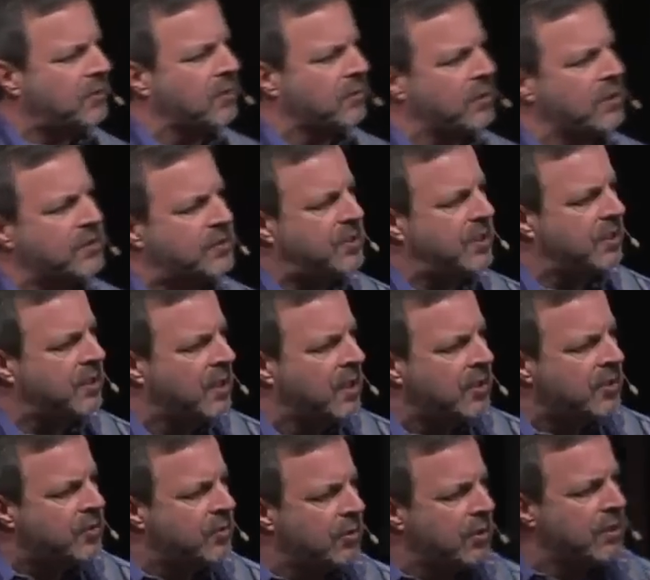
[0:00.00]
like the Lord said,
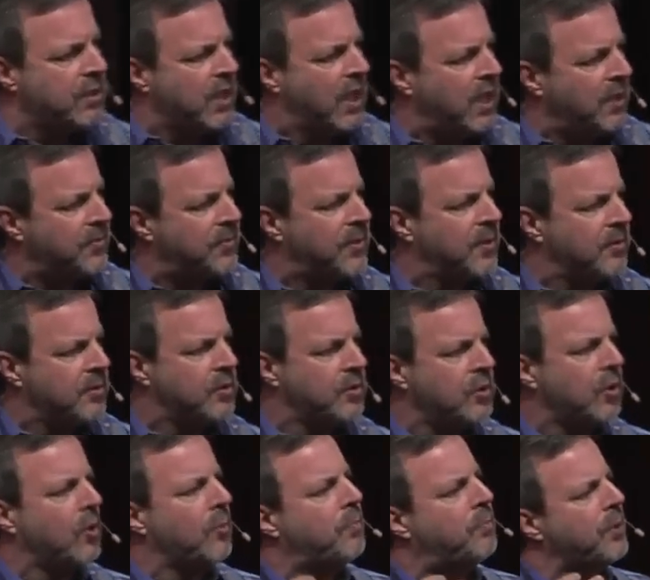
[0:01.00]
"You're not. The, you
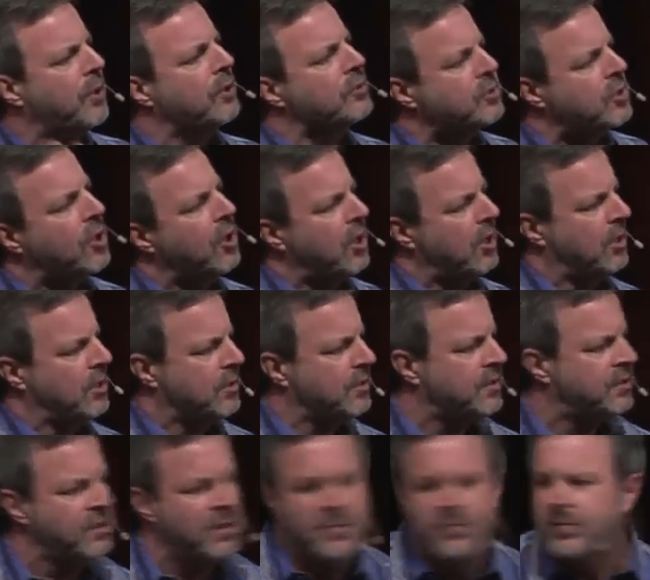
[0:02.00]
don't build
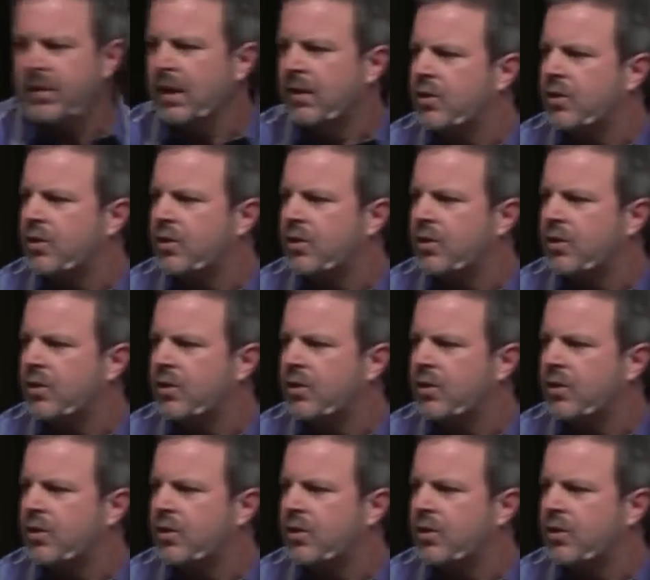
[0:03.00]
cars.